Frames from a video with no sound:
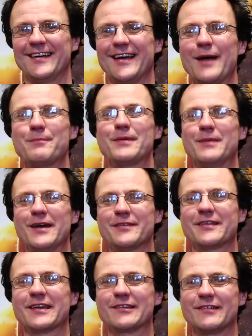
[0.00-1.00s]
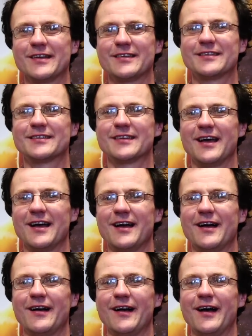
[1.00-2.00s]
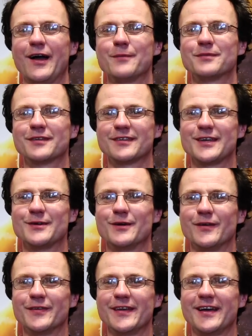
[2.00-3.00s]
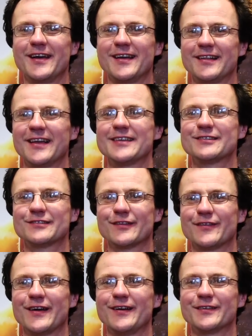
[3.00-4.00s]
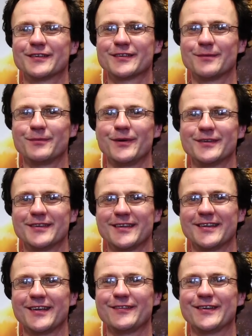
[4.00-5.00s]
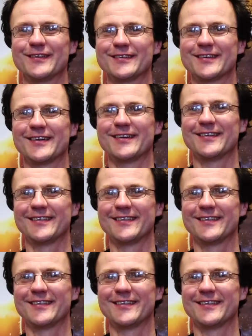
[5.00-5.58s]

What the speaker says: Happy birthday, Chris. Hope to see you on the Lake District Fells at some point in the near future.